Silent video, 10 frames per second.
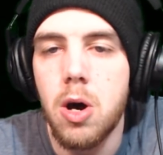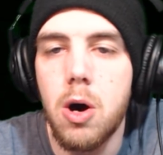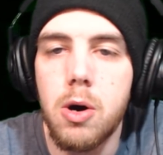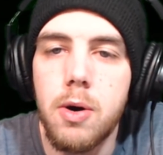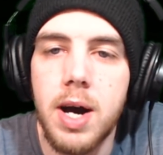
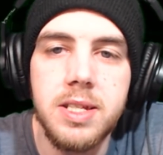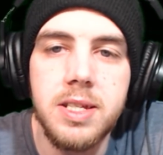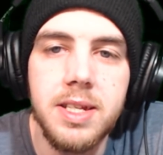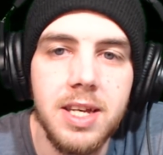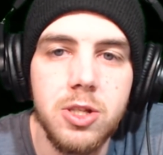Oh, I
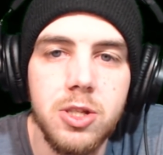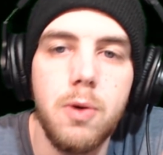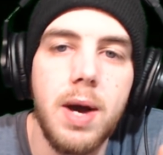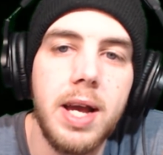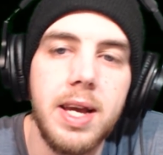see this,
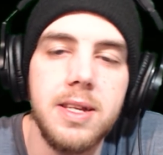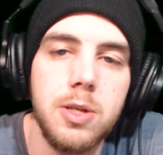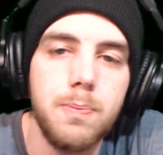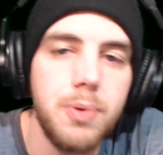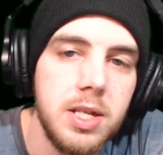so I got
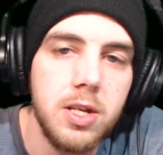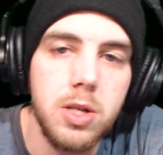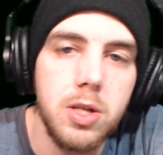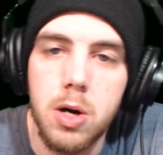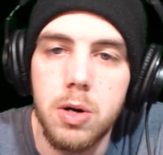this
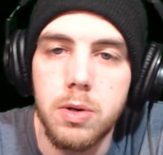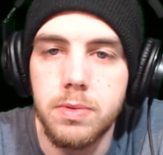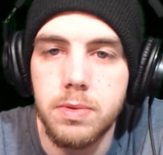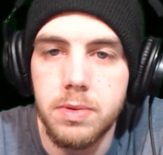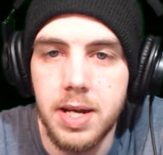opinion. No,
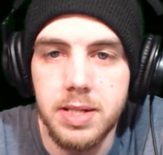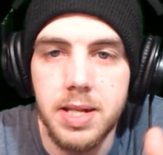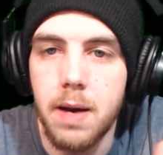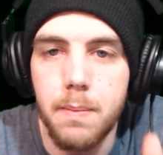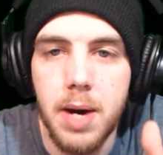that's
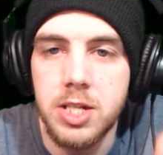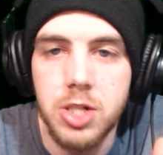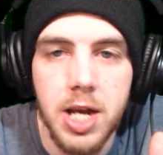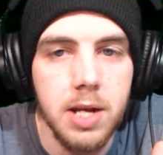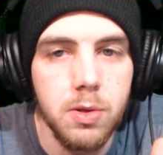not my
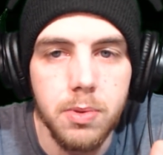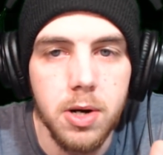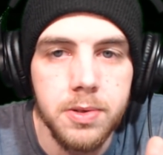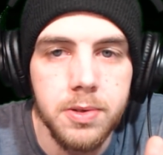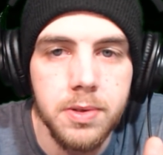channel,
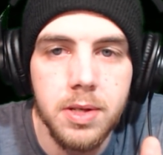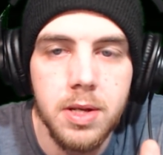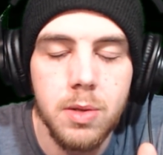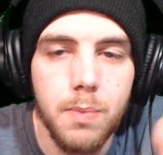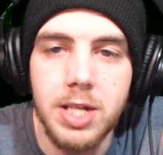bro.
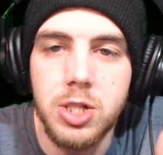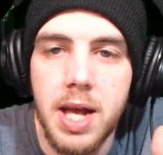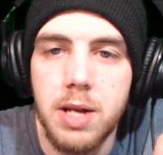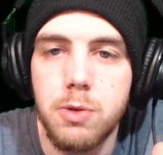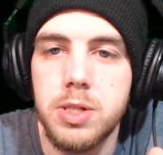My
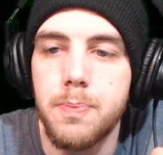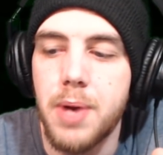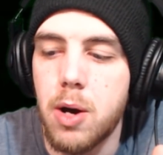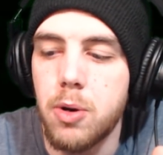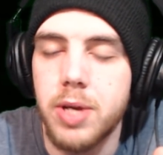channel is
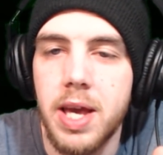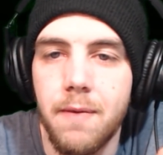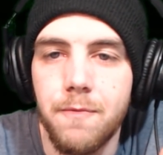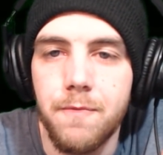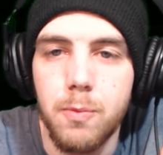about, okay,
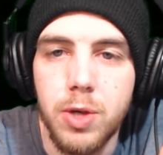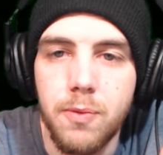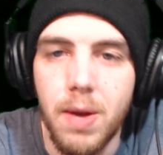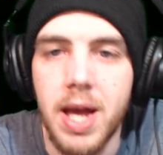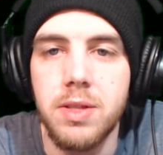we
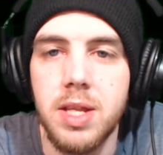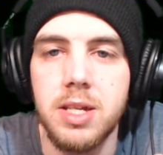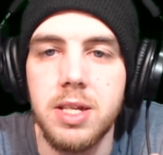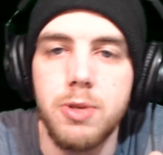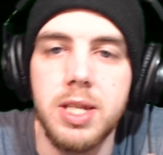found
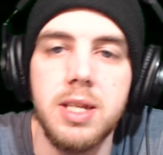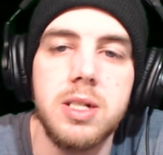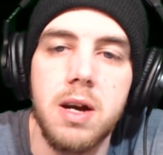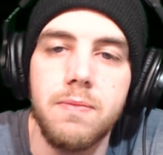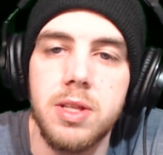this, we
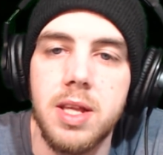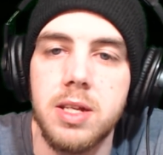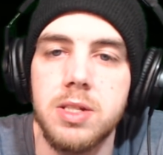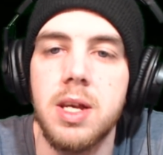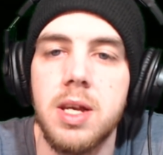discovered
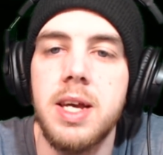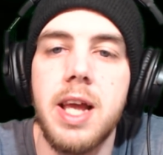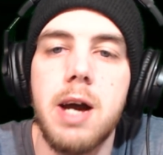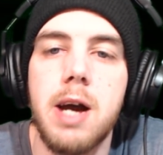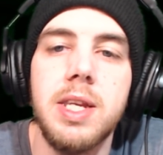this.
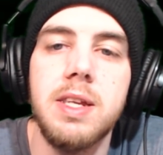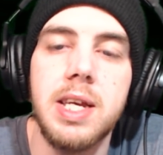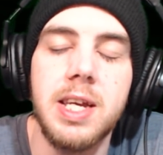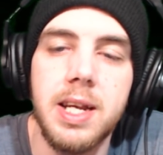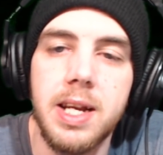Now we need
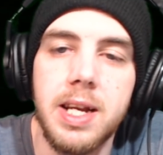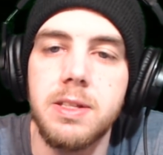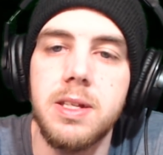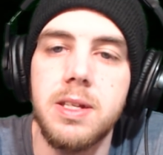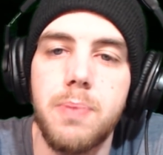to get it
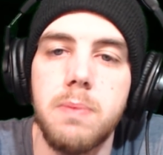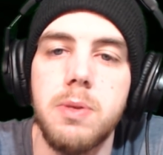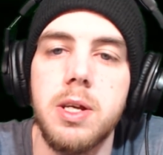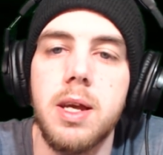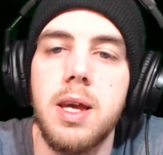out to the
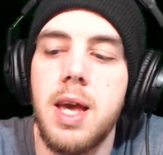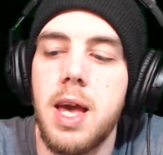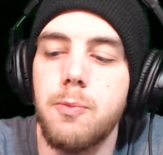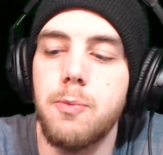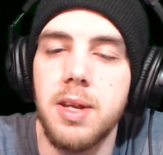public,
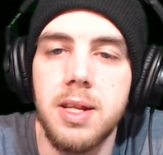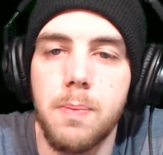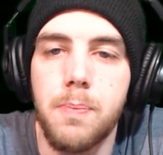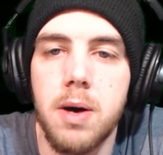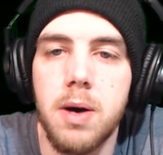and we need
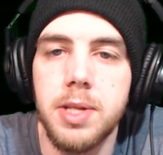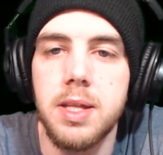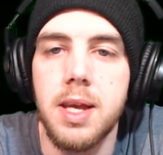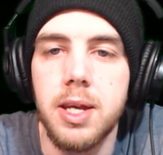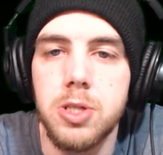the public
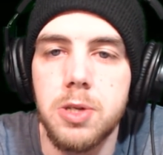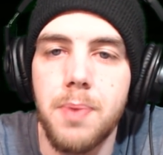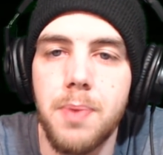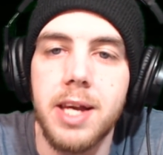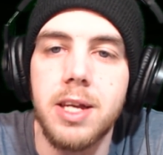to answer
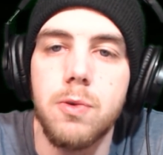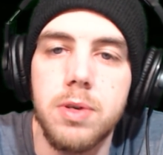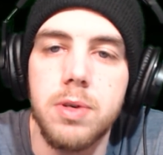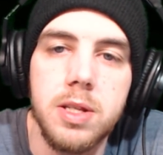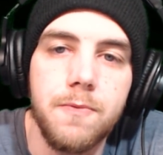back in
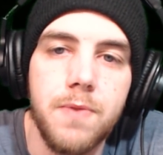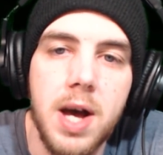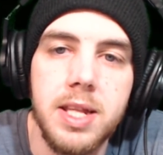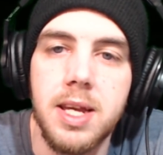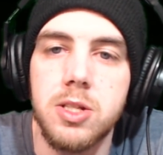order to
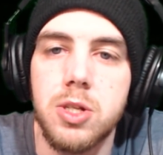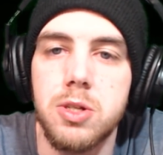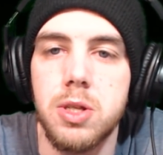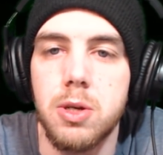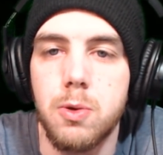find the answer
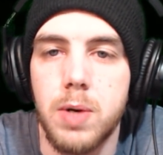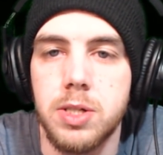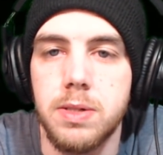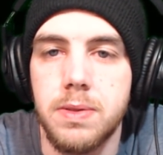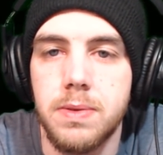to the
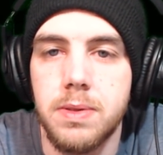question.